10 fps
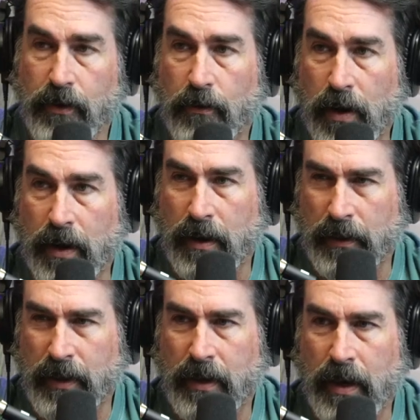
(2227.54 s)
you right, and I
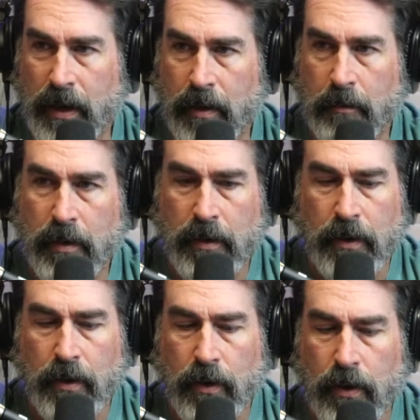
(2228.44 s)
think I am,
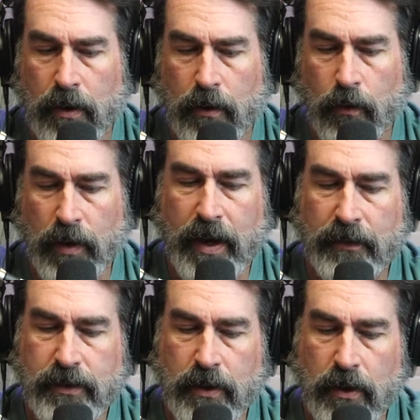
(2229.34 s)
we
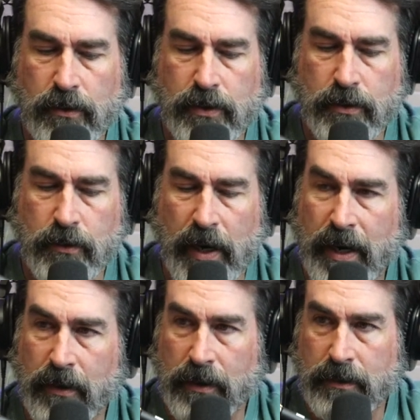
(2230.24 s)
have to go to
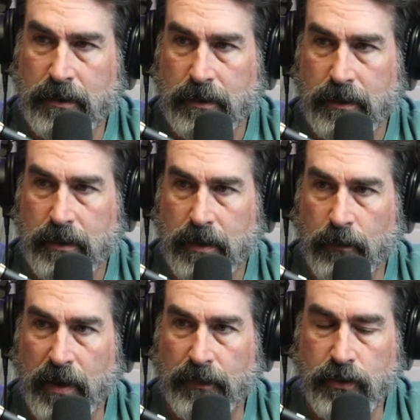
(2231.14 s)
Ireland. Yeah.
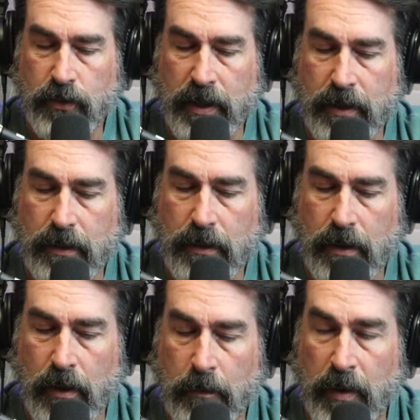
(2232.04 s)
We have to drink
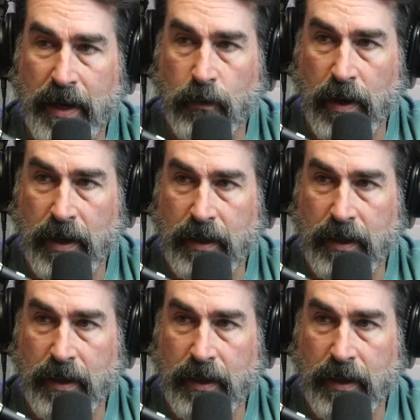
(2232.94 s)
our body weight in